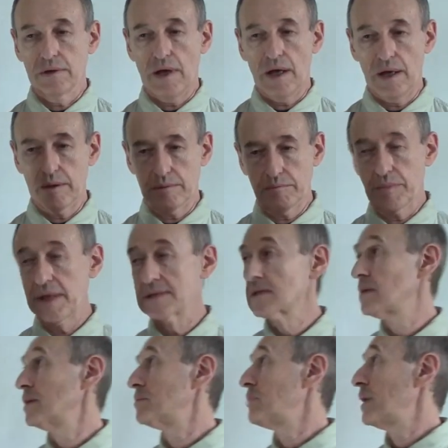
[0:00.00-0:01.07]
I
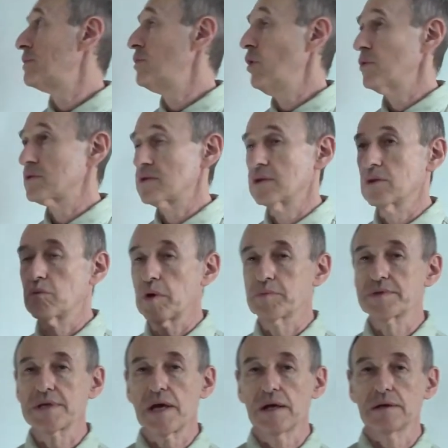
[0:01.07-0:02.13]
basically, in my notes on the
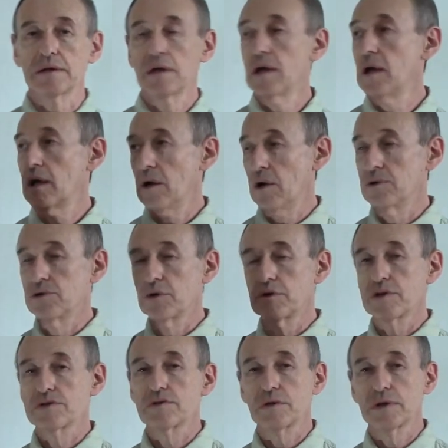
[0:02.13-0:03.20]
website on
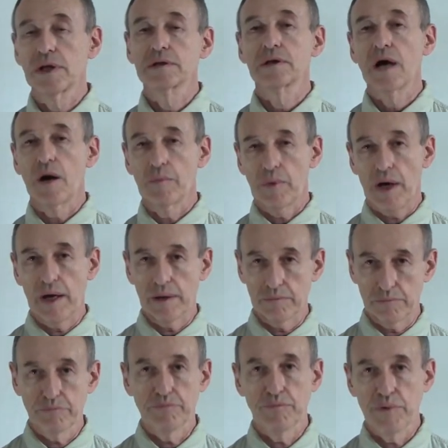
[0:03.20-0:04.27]
unizor dot com, I
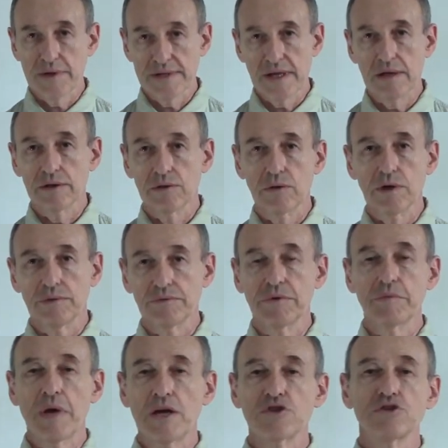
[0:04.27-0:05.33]
present
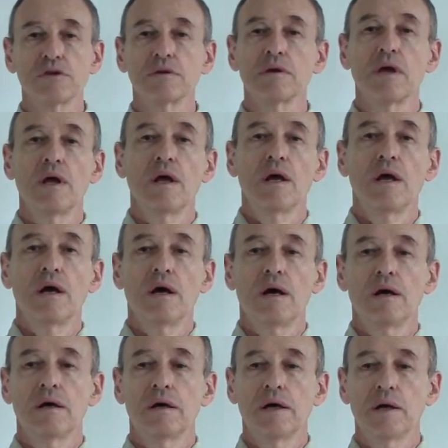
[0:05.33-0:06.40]
information
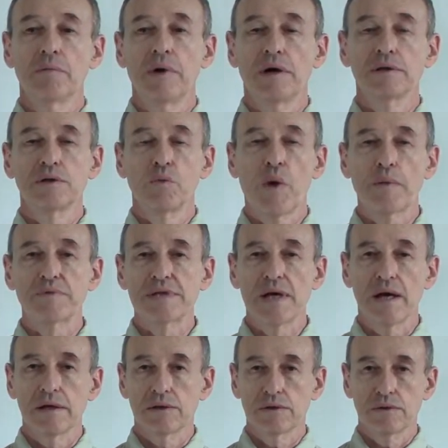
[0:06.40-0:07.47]
uh, about the
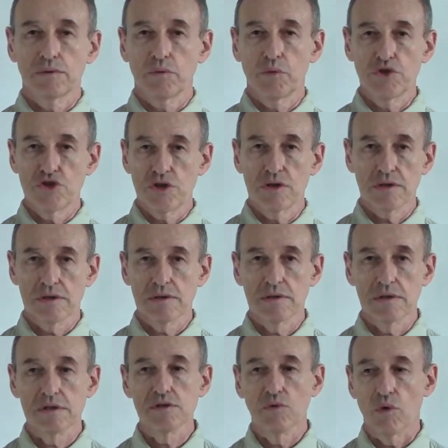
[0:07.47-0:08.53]
website, which is
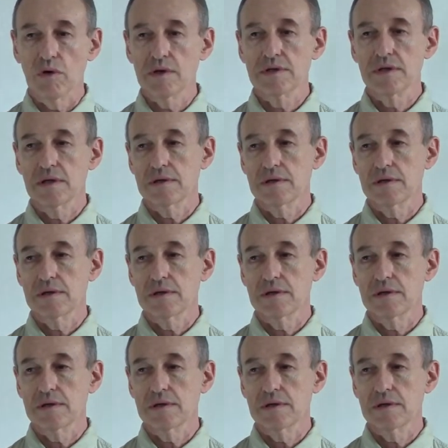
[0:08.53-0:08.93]
the source.